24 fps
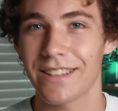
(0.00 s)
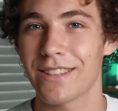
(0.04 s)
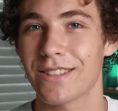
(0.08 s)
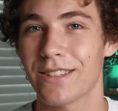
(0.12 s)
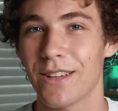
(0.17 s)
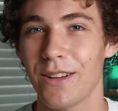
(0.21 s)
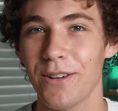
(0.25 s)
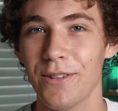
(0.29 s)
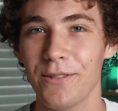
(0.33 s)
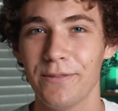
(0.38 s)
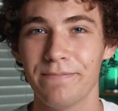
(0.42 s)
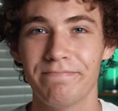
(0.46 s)

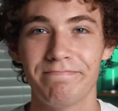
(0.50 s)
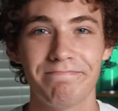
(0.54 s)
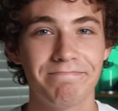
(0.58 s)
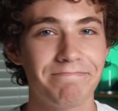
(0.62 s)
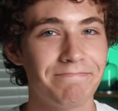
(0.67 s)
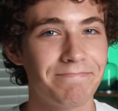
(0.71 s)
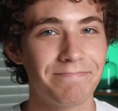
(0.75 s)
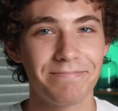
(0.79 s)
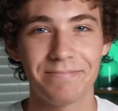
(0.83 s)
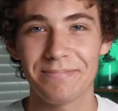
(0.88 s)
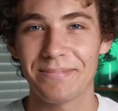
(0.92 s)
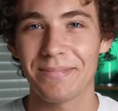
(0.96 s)
So
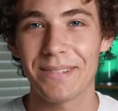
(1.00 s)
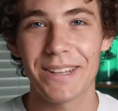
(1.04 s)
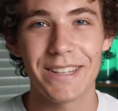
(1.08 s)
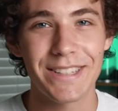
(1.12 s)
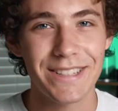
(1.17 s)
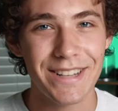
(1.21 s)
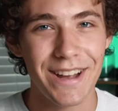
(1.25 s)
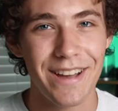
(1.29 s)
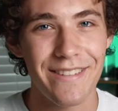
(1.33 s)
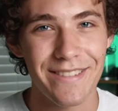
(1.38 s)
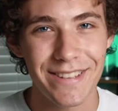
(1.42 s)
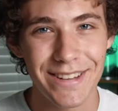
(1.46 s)
let's
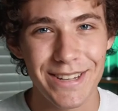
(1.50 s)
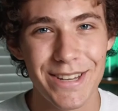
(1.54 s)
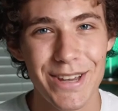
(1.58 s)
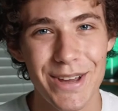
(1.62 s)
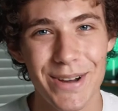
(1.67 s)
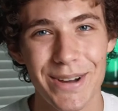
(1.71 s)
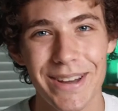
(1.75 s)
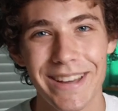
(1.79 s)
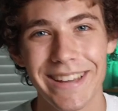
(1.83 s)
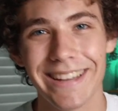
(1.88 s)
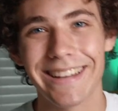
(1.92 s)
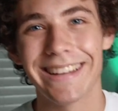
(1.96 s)
dive into
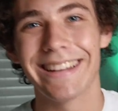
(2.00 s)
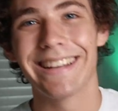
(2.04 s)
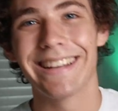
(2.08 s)
it.